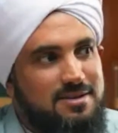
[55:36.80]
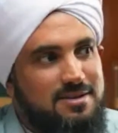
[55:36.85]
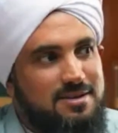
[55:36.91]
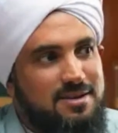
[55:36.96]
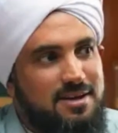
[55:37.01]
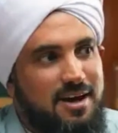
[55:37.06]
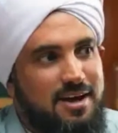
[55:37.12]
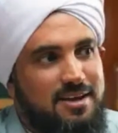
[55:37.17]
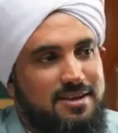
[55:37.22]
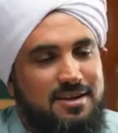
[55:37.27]

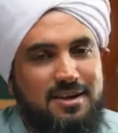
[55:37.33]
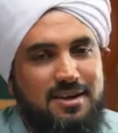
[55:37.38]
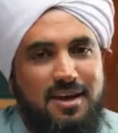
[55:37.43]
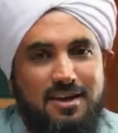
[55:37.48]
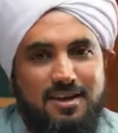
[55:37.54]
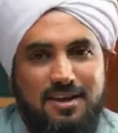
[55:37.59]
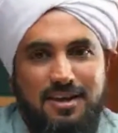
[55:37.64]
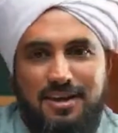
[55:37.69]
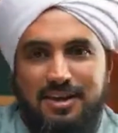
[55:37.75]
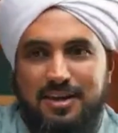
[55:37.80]
Right? Again,
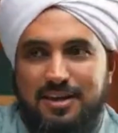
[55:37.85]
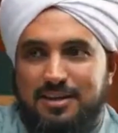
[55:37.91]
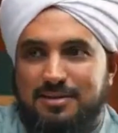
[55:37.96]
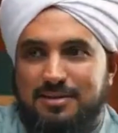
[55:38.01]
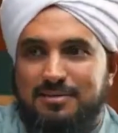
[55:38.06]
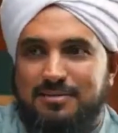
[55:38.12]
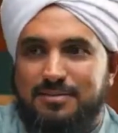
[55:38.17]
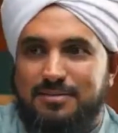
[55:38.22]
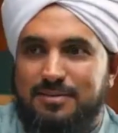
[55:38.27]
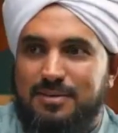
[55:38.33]
I can
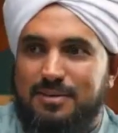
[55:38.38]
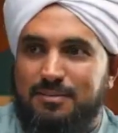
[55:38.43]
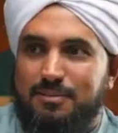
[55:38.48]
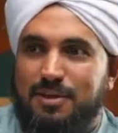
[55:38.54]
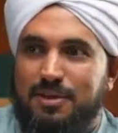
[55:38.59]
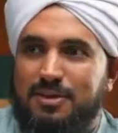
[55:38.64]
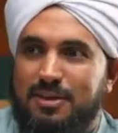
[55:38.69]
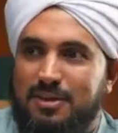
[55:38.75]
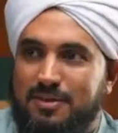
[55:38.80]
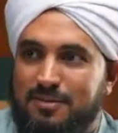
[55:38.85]
make
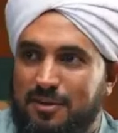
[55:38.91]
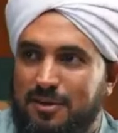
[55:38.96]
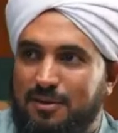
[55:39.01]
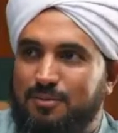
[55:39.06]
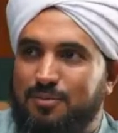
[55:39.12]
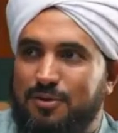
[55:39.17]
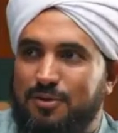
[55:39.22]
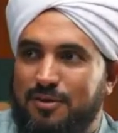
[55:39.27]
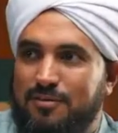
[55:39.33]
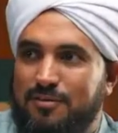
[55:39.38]
the
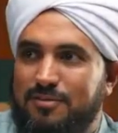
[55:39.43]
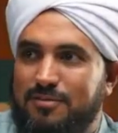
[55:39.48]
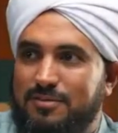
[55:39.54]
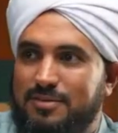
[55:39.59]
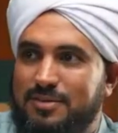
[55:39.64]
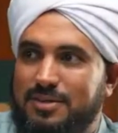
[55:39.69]
example of